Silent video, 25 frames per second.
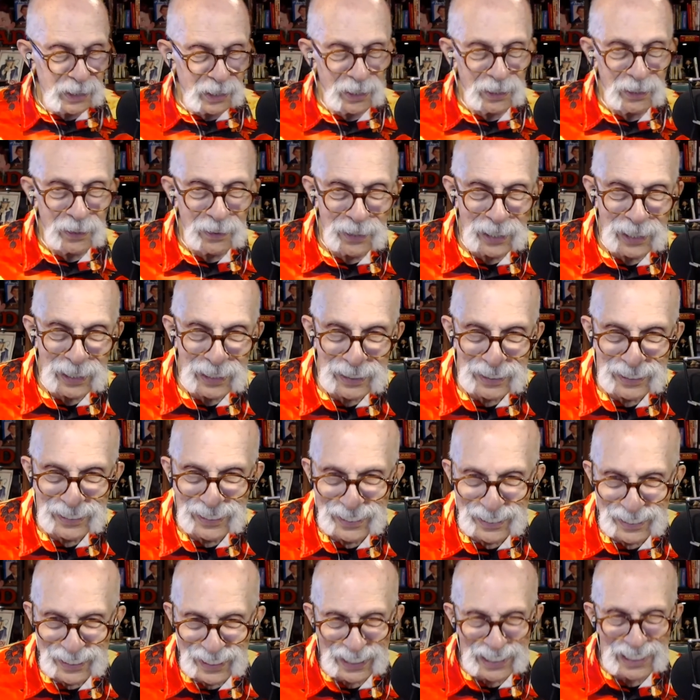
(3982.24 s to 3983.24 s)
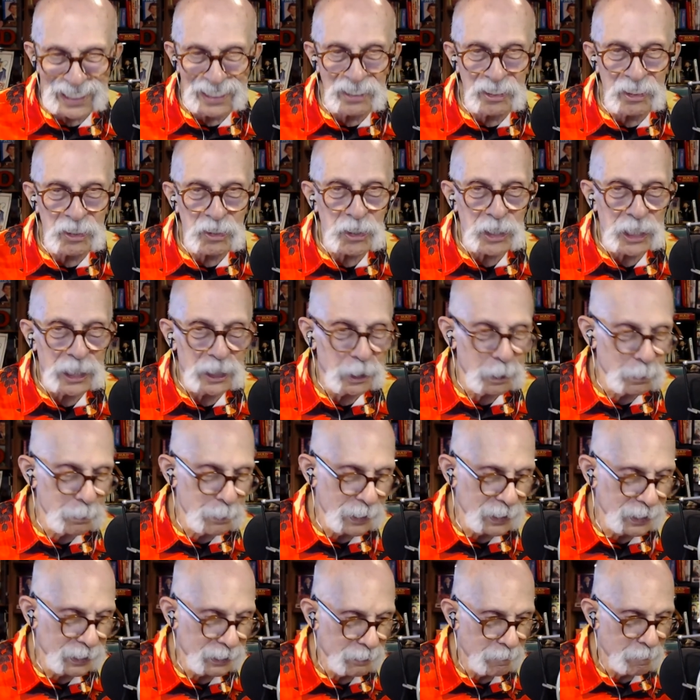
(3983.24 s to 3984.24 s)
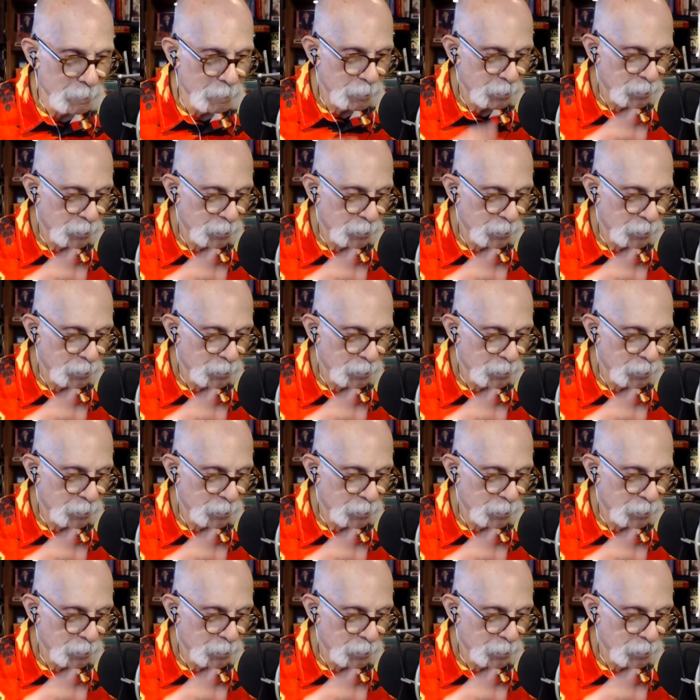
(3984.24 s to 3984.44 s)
All right. Ladies and gentlemen,